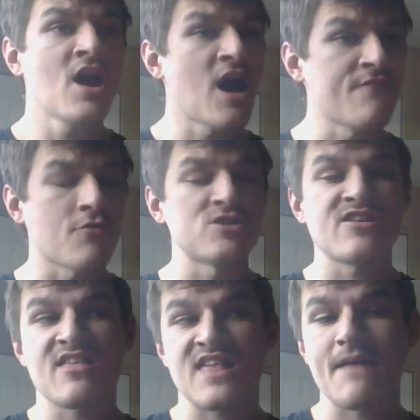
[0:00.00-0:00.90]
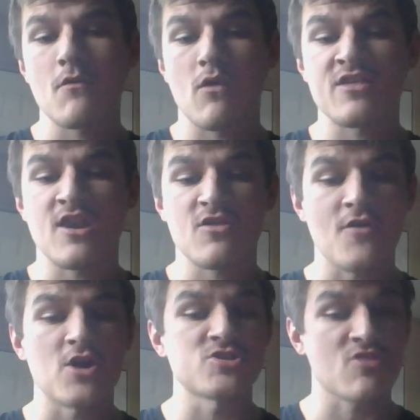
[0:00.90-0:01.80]
Unfortunately, this time it wasn't his
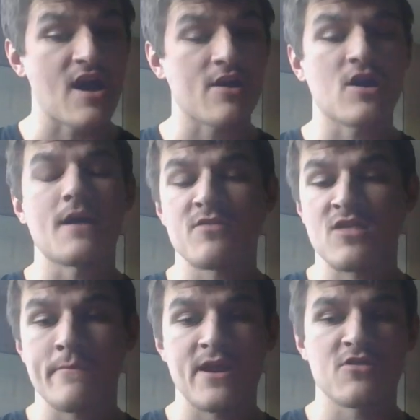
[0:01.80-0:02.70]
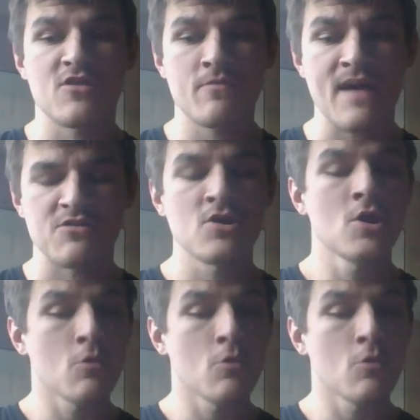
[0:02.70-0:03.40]
fault. Just got caught up in someone else's mess.